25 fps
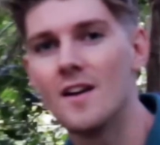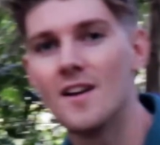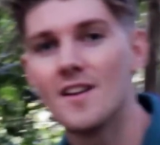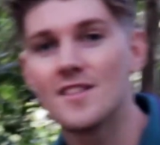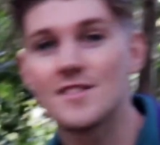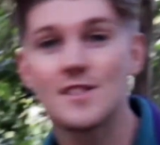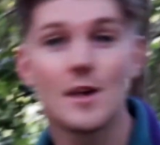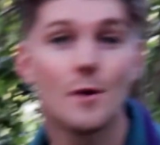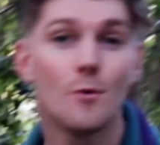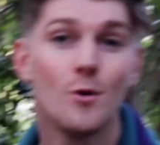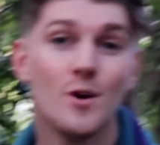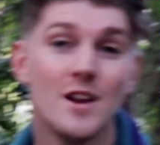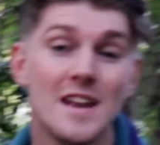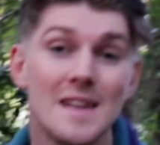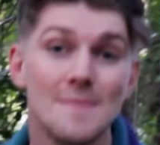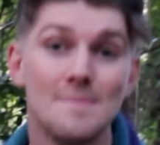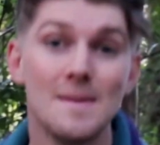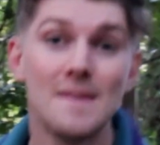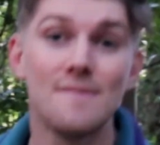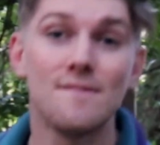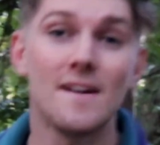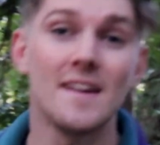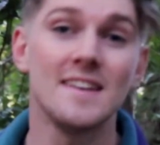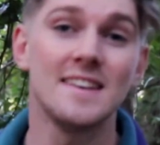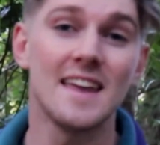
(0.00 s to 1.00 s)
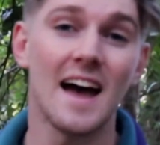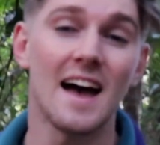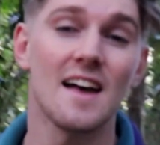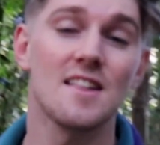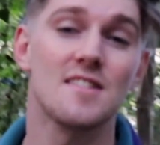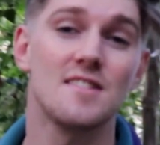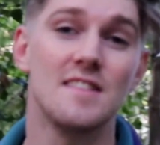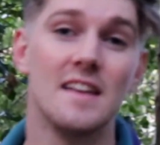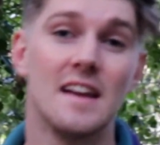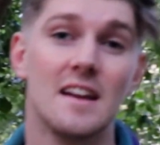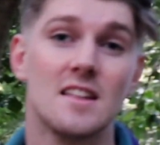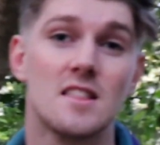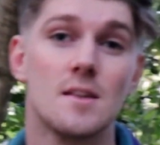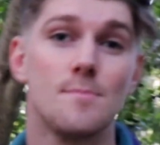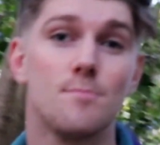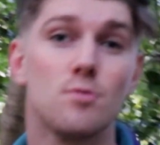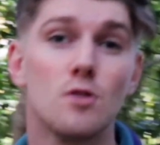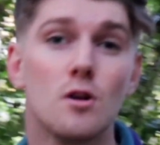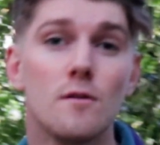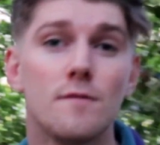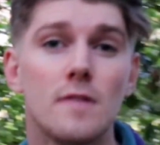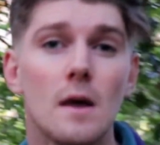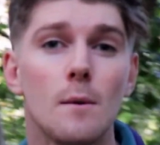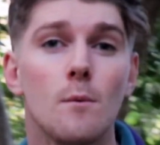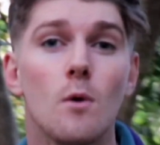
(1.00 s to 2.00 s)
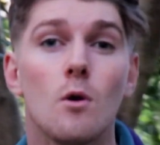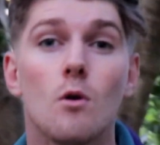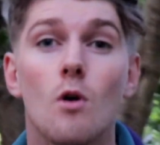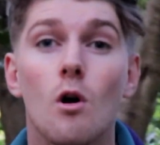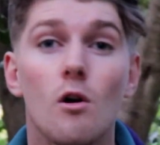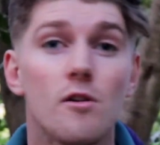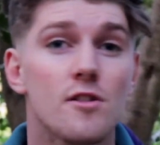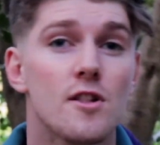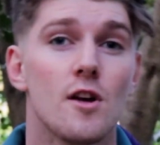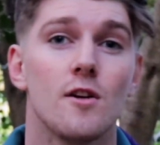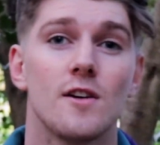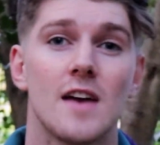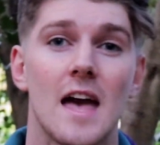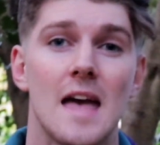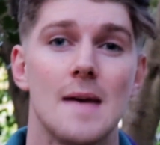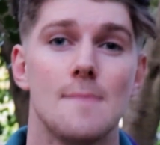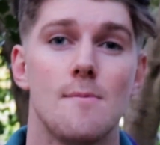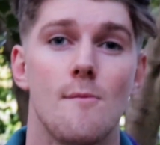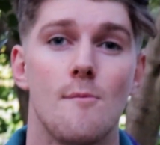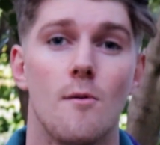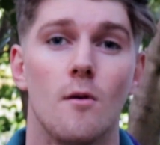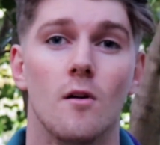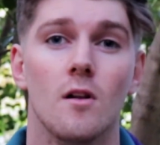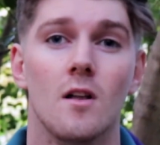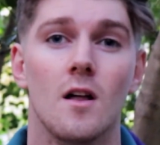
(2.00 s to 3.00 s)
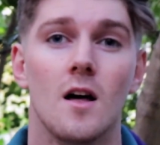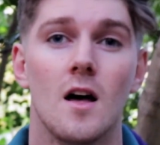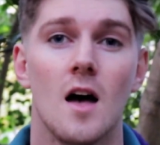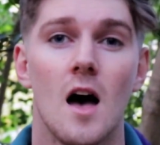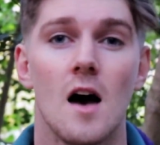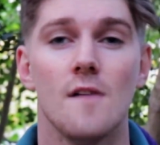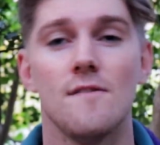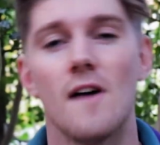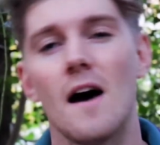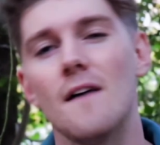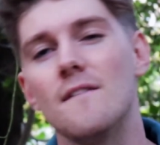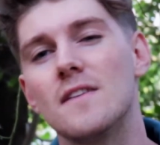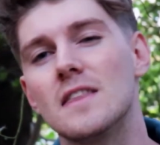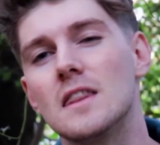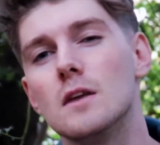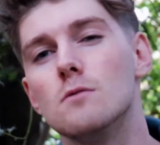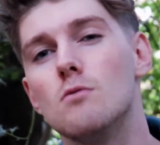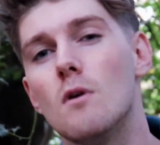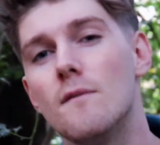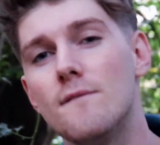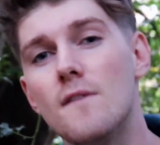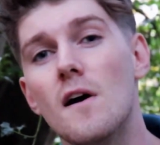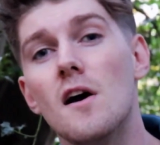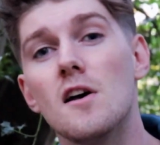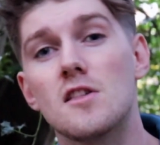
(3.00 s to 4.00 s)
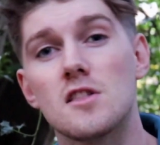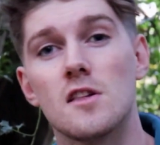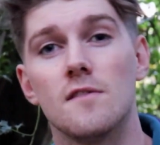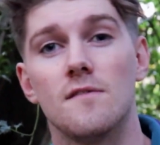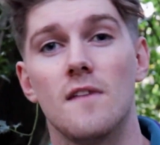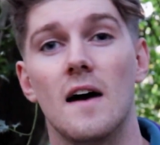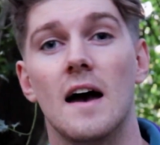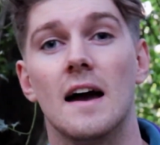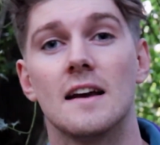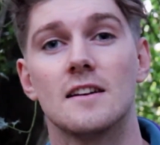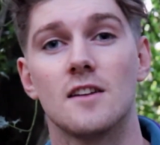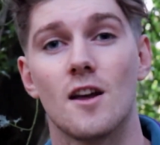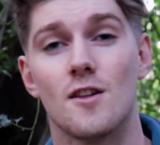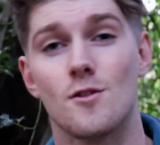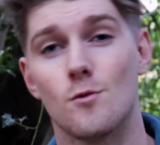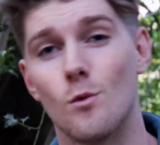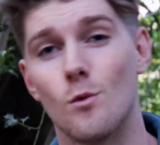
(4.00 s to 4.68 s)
So wouldn't it be fantastic to prove that we're also capable of having the reverse effect as